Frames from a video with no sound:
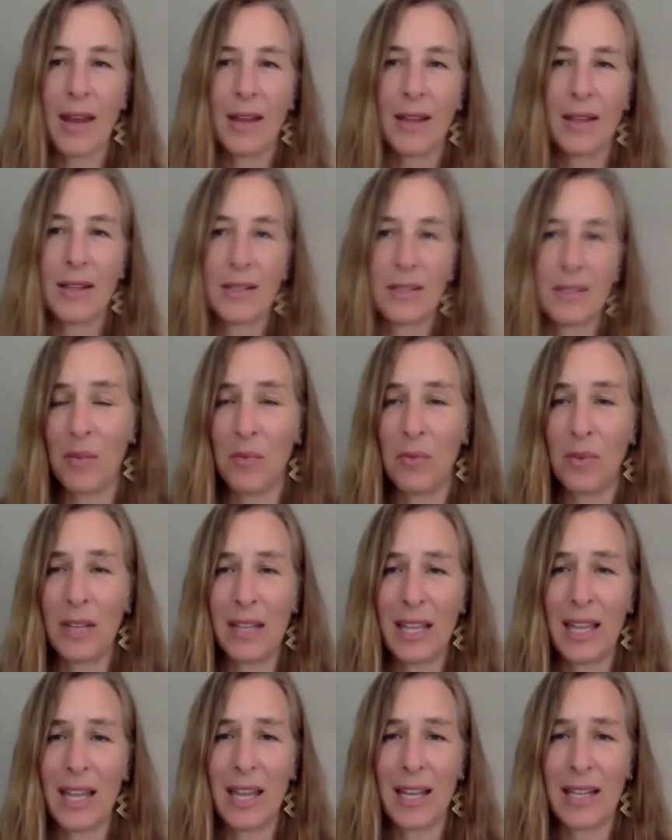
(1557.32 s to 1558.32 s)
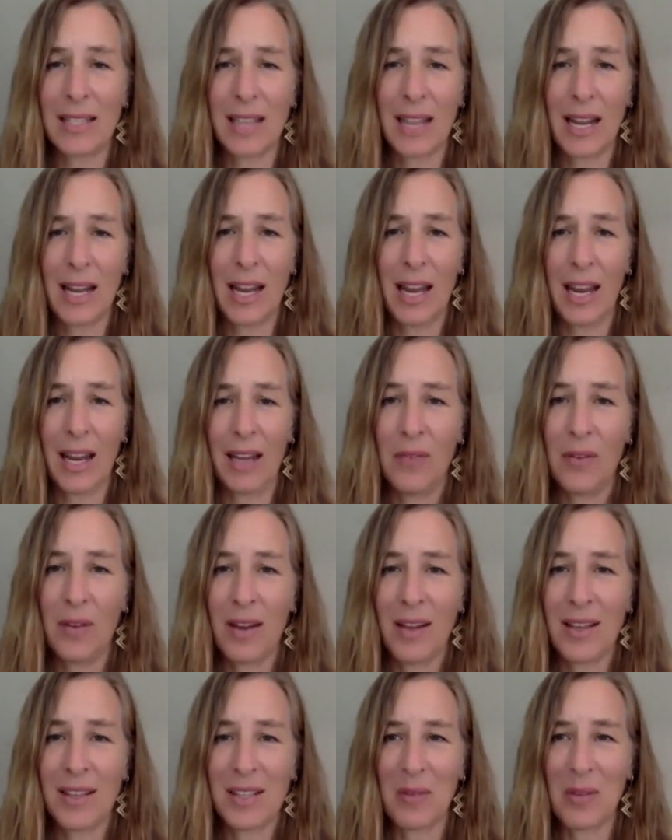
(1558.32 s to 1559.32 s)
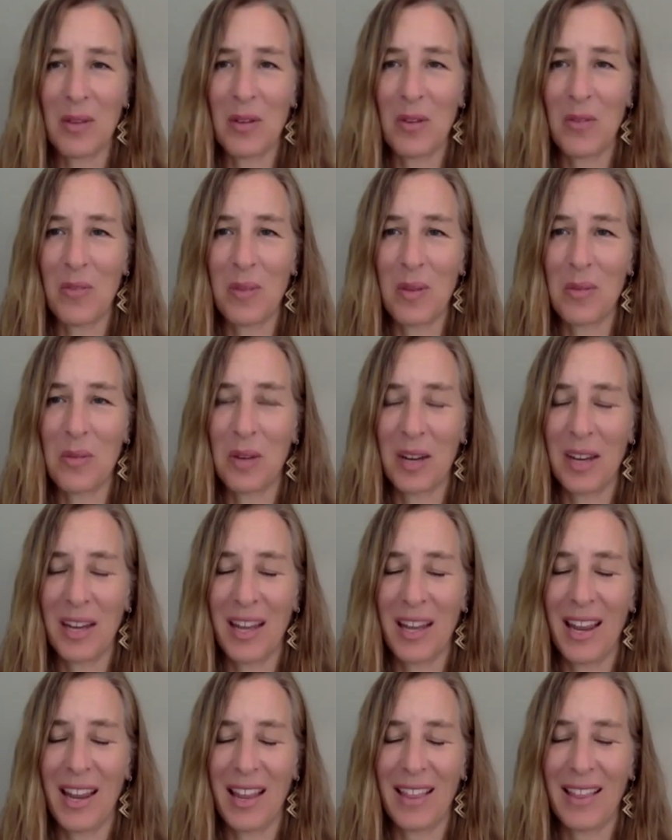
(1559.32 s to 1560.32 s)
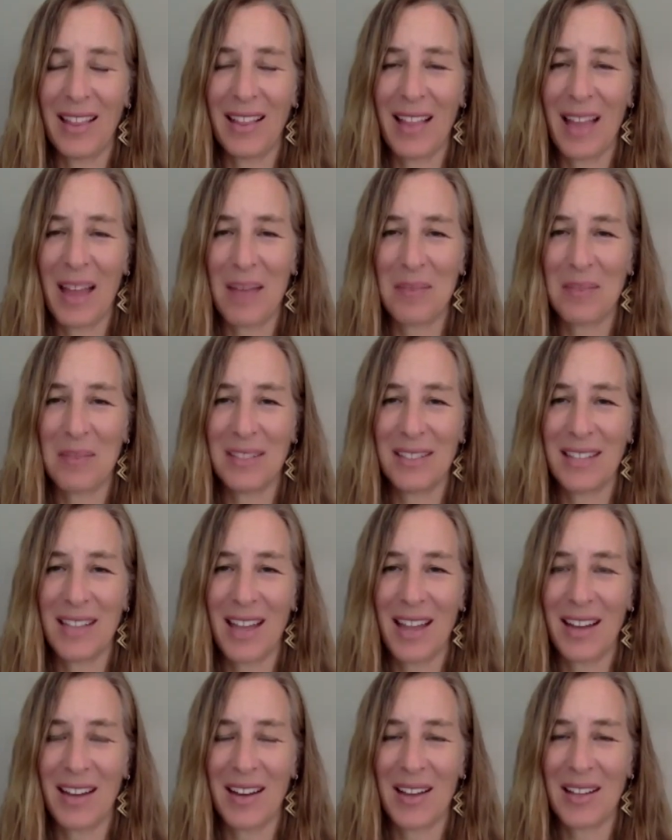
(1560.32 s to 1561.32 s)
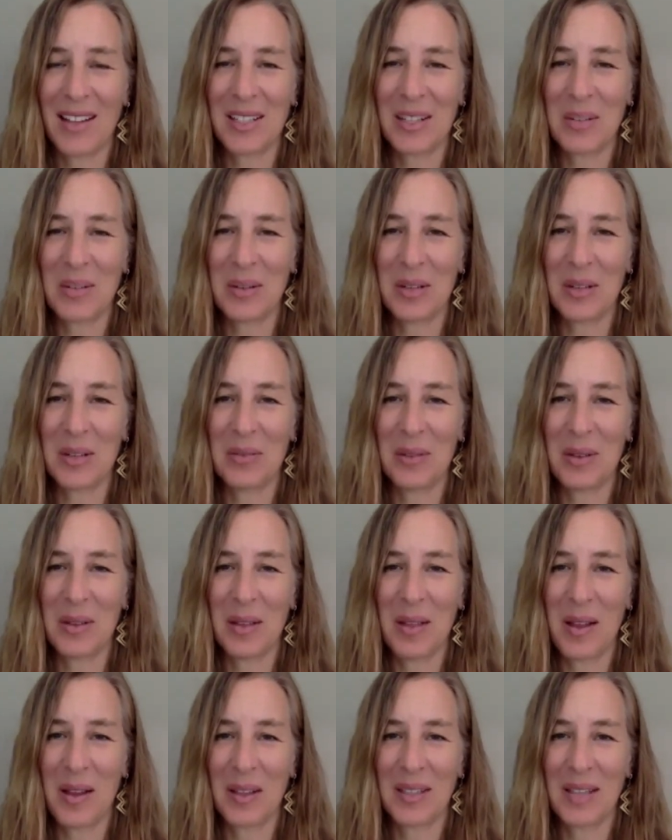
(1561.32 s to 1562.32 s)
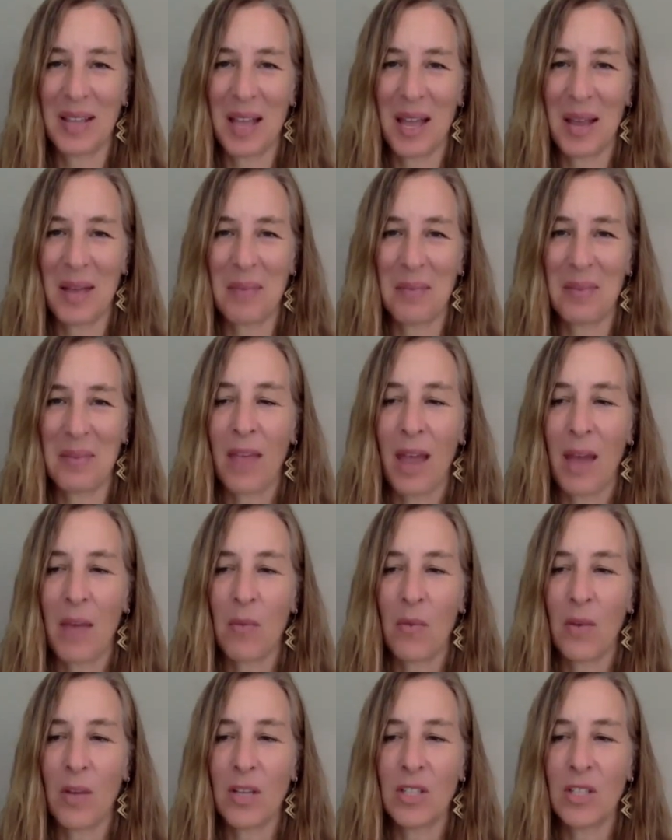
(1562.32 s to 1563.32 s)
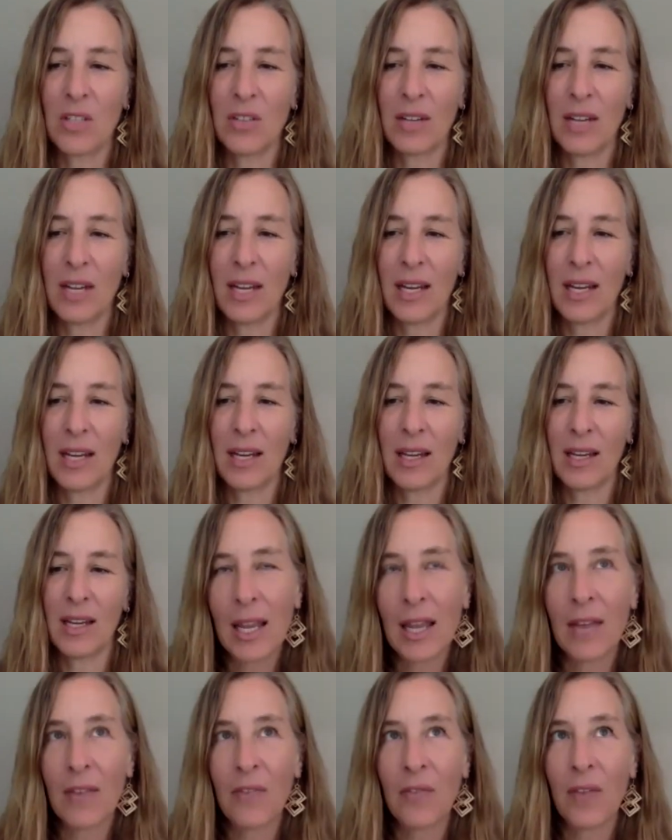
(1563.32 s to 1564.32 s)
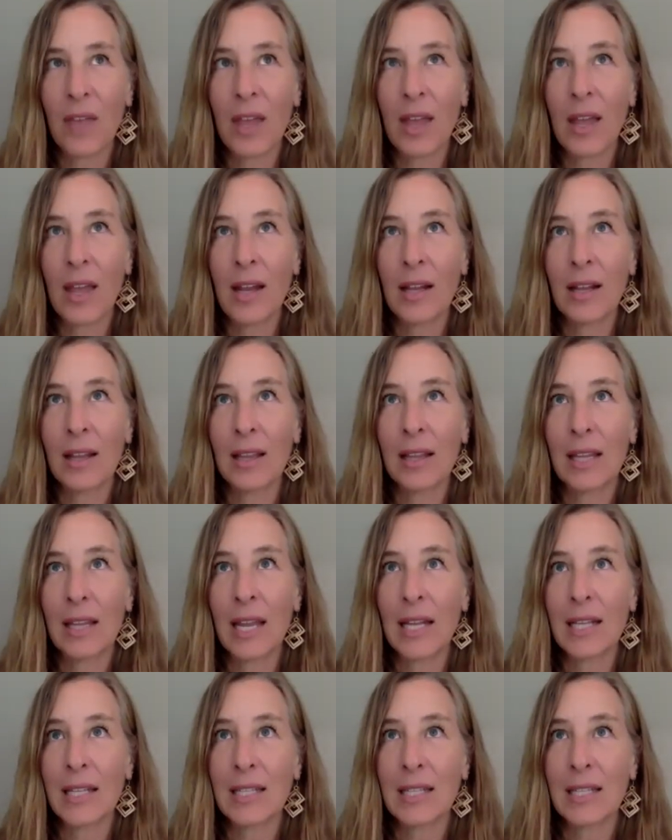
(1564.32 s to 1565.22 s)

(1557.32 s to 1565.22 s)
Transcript: is really exciting for us who've been working in the Lyme diagnostic world for a long time. I'm wondering if in late